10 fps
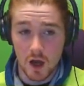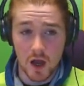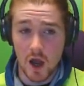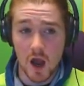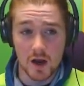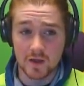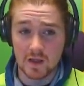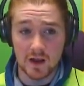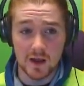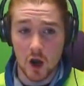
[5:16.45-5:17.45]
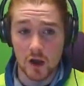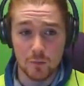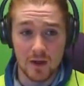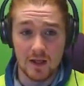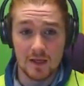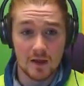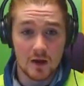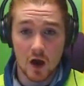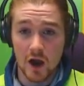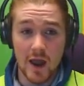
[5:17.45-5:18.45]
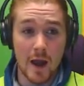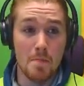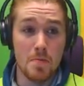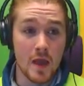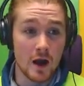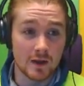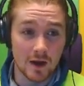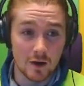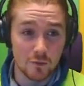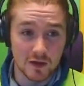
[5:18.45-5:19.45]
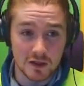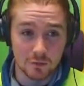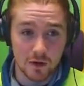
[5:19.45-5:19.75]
Uh, honestly, I will. I am not going with you,